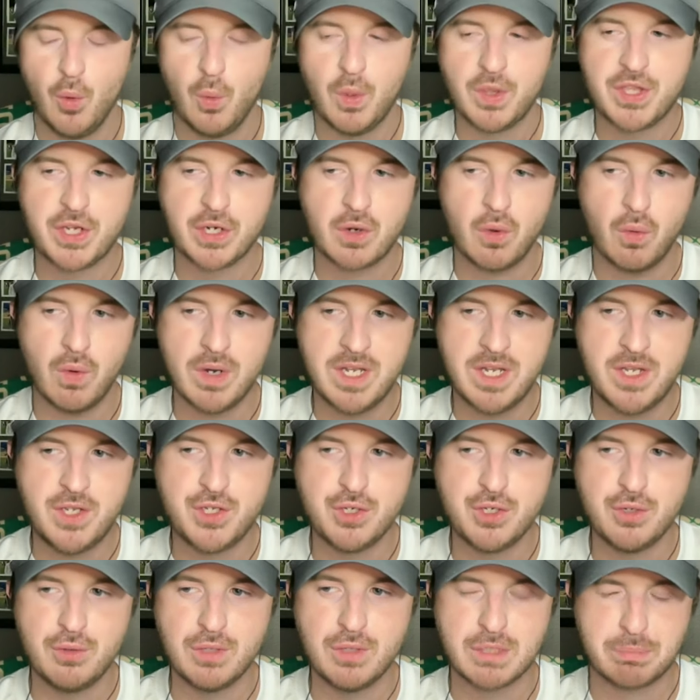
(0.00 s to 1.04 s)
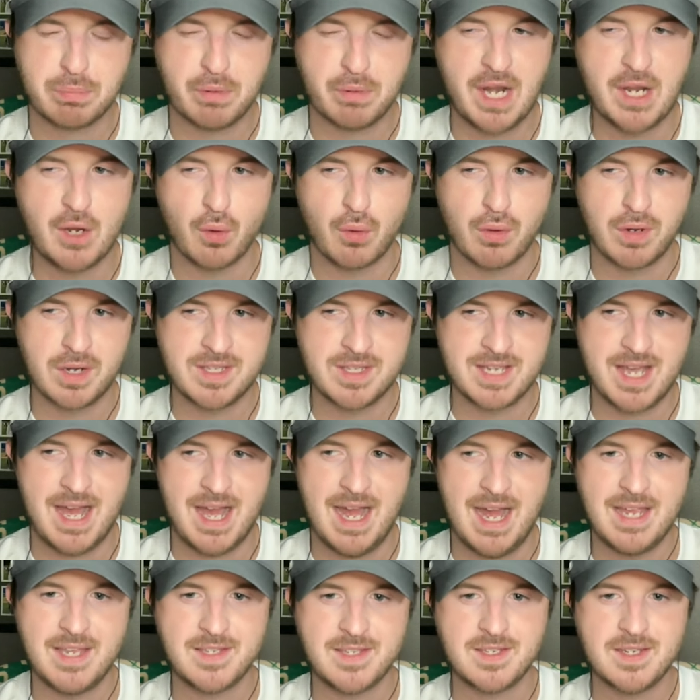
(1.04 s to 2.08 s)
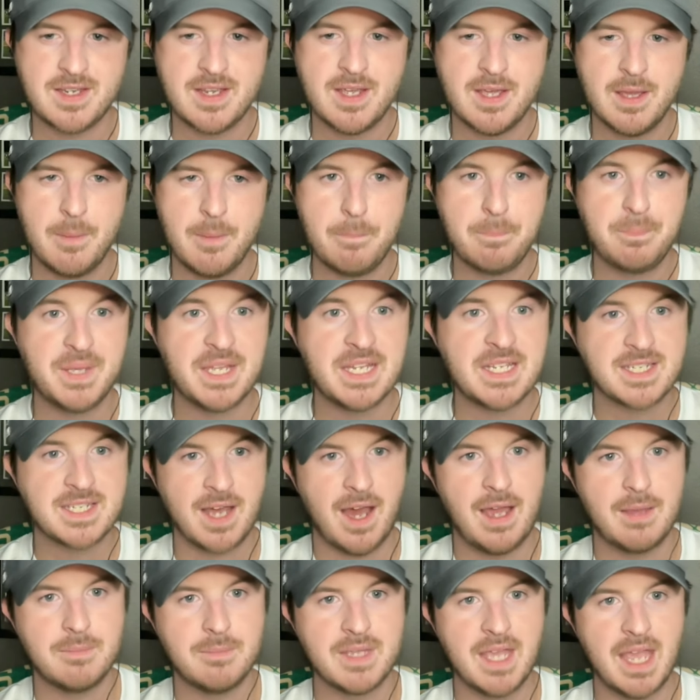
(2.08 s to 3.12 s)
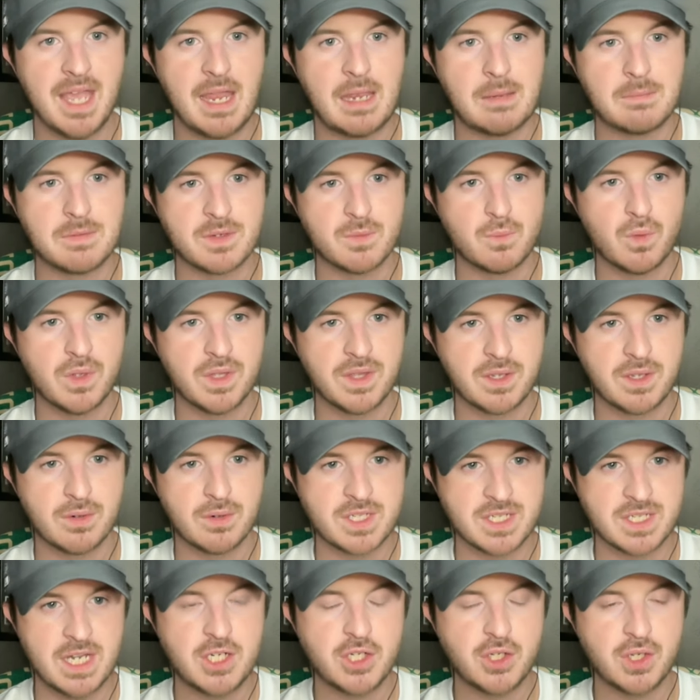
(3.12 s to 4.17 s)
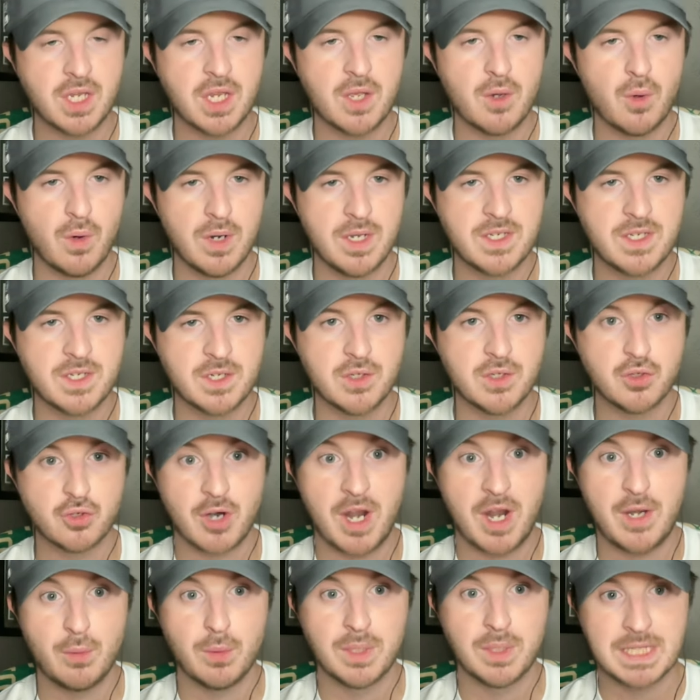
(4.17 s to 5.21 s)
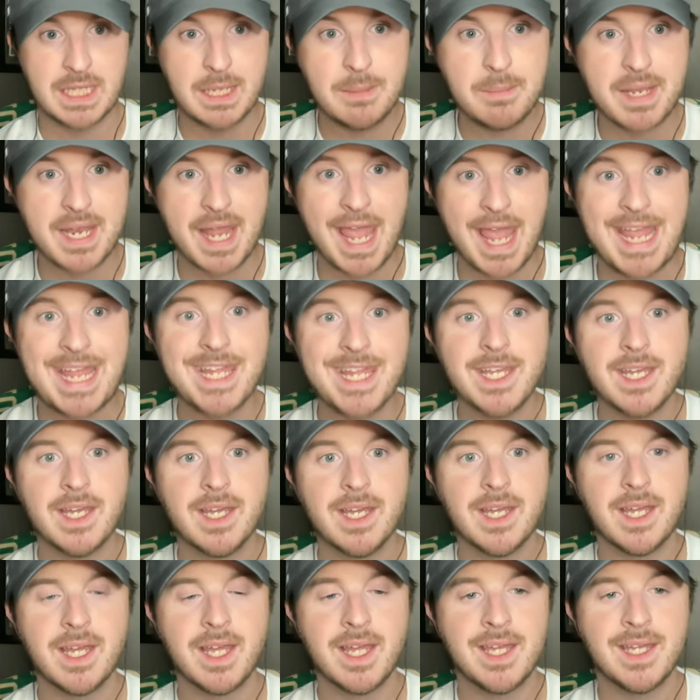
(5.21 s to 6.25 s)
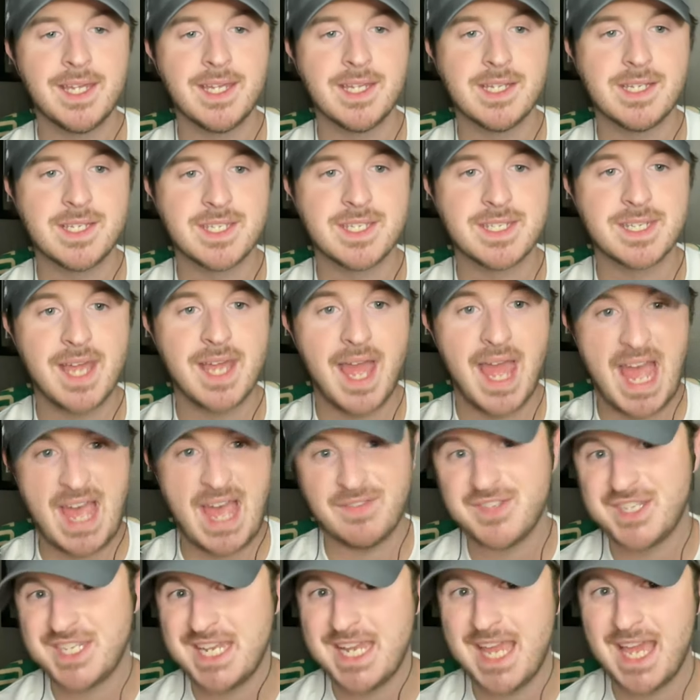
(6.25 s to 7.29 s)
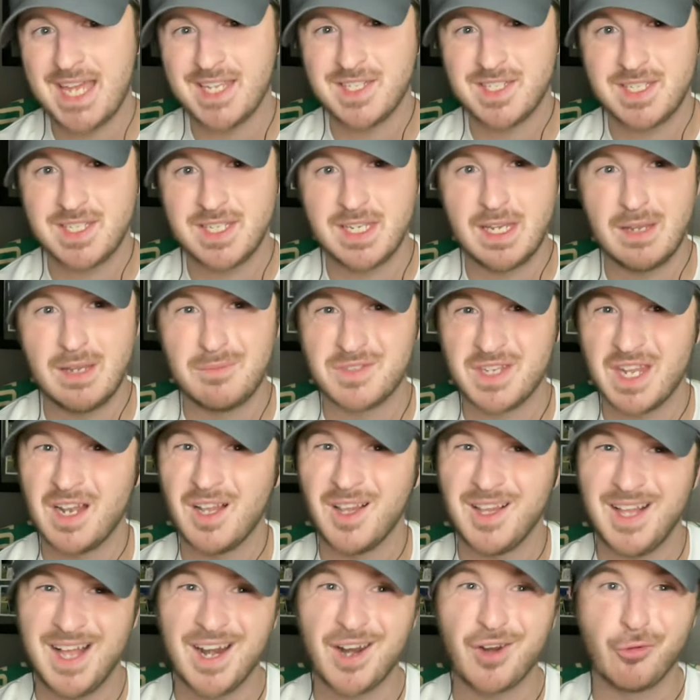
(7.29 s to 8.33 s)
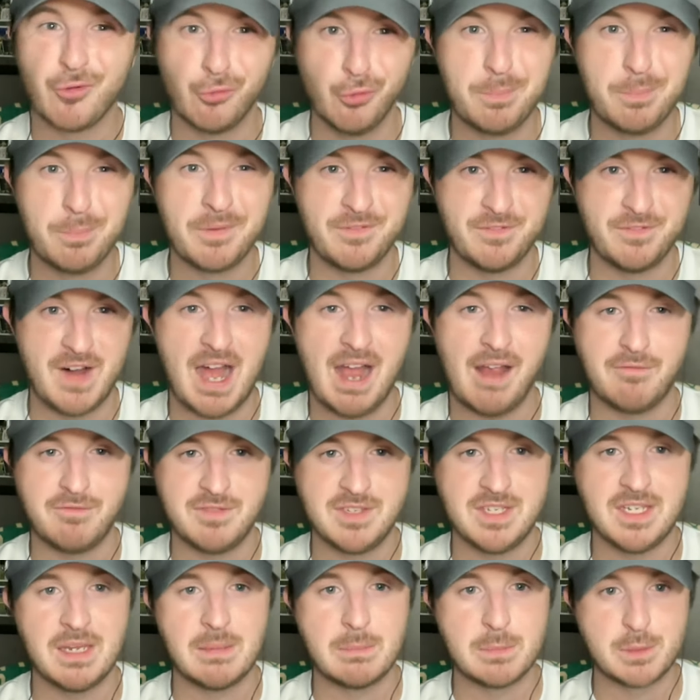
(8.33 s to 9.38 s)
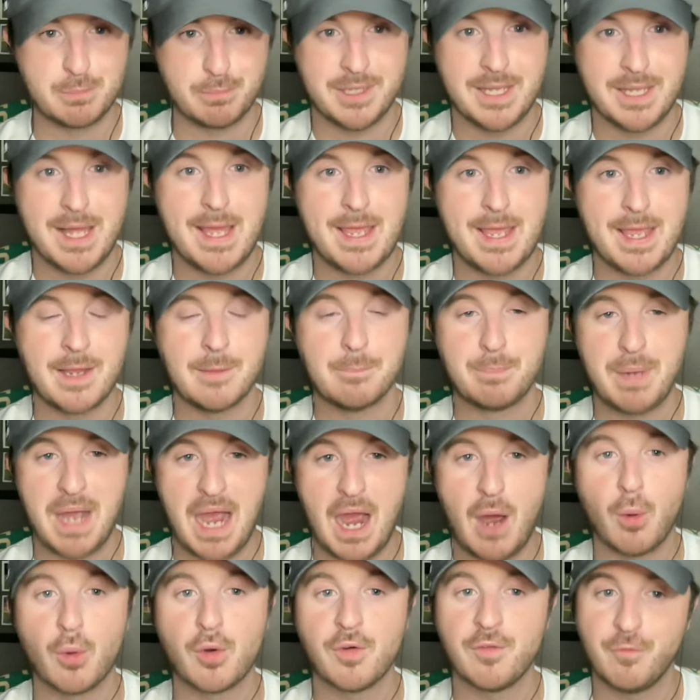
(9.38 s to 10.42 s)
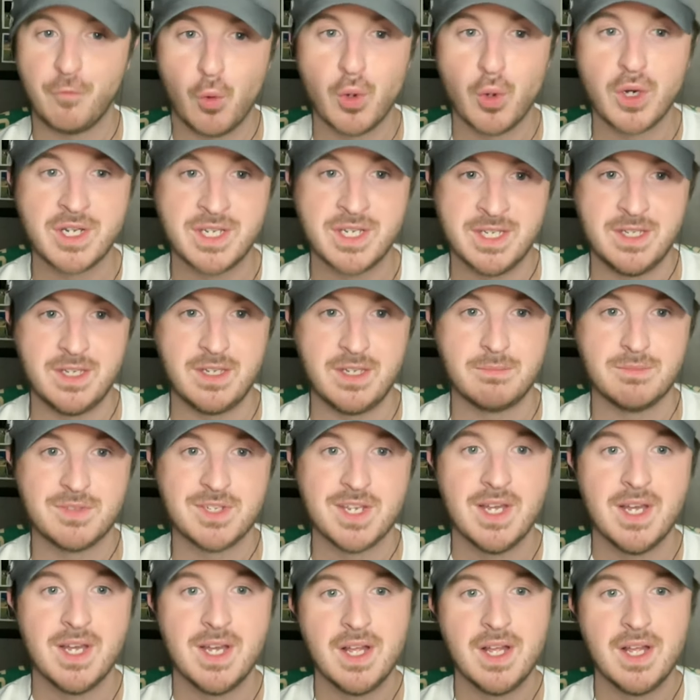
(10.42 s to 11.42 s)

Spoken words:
What they're going to do is prioritize big-time games, and what they're essentially going to try to eliminate is FCS teams and a lot of Group of Five teams playing Power Four teams.